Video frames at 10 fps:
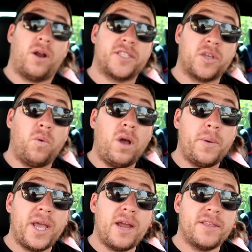right, so while
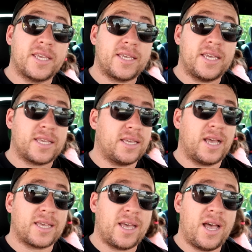we are in the
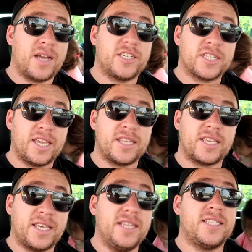car just getting
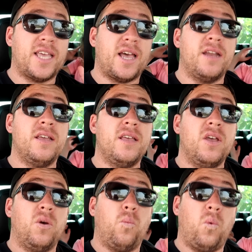the kids out,
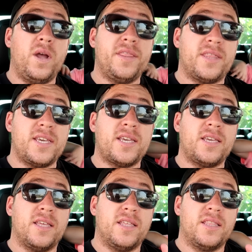one
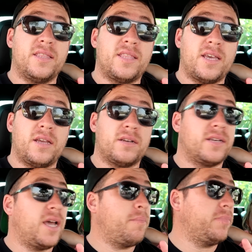thing that
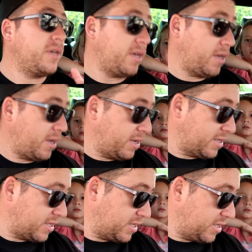number
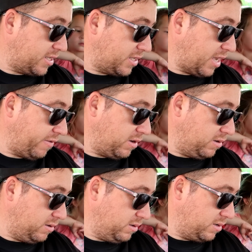
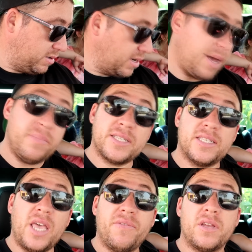7? Yeah. Number
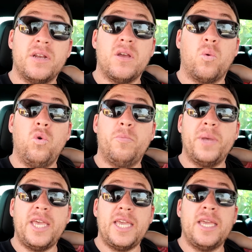7 will
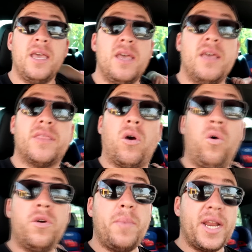be the
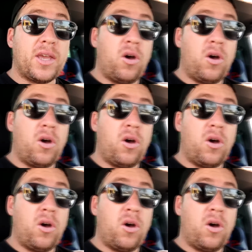automatic